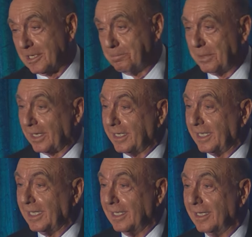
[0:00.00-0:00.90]

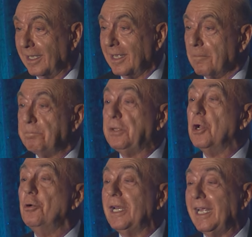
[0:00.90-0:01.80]
ability,
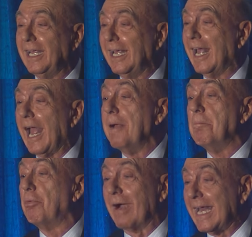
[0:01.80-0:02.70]
beauty, and
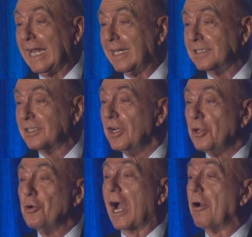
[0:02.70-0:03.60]
brains.
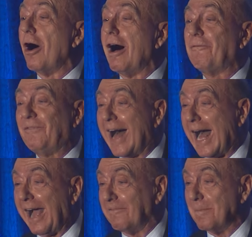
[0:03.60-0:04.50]
You got all
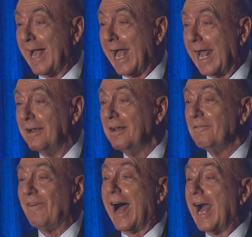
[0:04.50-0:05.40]
5, man.
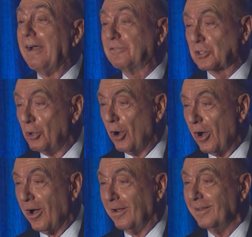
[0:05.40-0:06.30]
5
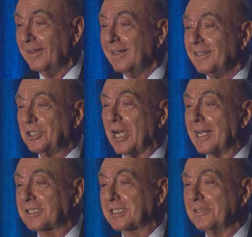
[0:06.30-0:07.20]
tool.
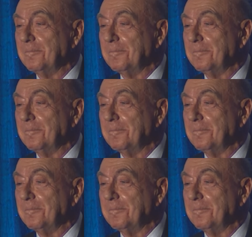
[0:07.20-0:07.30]
Just